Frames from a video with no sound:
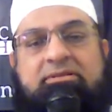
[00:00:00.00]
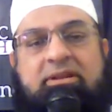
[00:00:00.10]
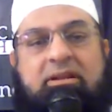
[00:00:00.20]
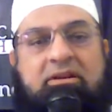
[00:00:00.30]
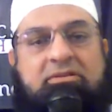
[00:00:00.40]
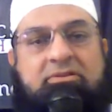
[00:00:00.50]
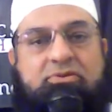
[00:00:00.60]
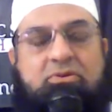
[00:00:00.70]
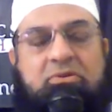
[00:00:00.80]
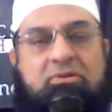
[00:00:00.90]
salawat,
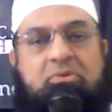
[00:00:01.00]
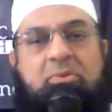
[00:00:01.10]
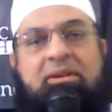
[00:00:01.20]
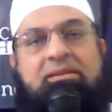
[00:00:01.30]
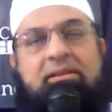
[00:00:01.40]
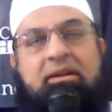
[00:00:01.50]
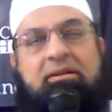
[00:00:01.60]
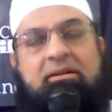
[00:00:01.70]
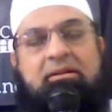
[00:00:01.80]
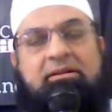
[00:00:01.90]
shukr
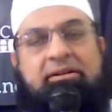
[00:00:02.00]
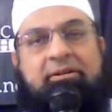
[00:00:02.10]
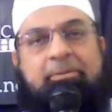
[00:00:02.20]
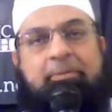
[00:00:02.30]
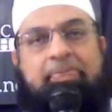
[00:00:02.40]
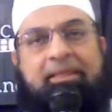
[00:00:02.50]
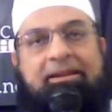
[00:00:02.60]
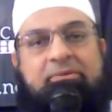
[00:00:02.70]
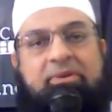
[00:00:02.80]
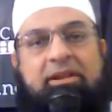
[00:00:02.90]

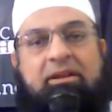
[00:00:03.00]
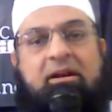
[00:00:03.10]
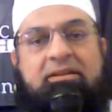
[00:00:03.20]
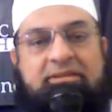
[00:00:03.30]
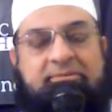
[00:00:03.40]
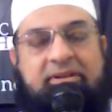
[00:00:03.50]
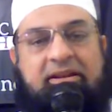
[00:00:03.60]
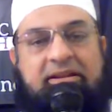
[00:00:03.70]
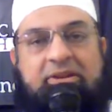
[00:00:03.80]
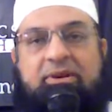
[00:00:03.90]
when they got something,
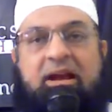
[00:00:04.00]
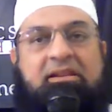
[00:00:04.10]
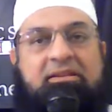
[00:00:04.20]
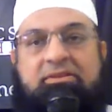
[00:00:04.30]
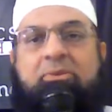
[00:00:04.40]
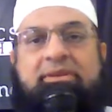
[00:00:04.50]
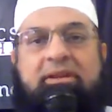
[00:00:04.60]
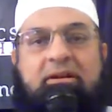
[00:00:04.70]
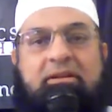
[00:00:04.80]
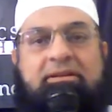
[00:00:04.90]
like they were asking, when
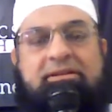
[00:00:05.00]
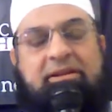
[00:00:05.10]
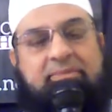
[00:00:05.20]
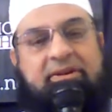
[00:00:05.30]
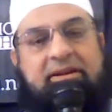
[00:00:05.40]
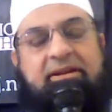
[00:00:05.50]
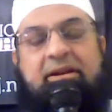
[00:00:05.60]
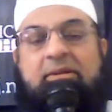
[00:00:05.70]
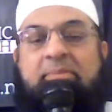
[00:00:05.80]
they got that they pray.